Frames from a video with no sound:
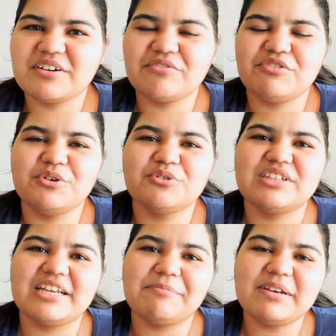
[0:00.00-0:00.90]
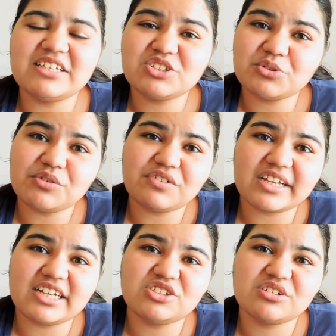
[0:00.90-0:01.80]
review, then please don't
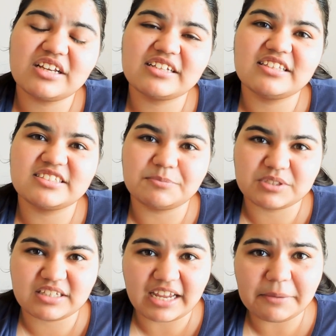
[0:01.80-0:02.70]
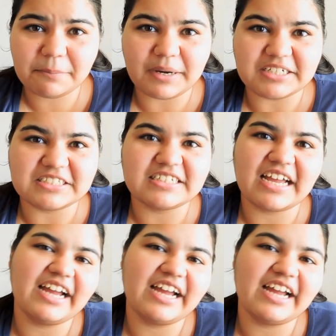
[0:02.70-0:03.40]
forget to click the subscribe button,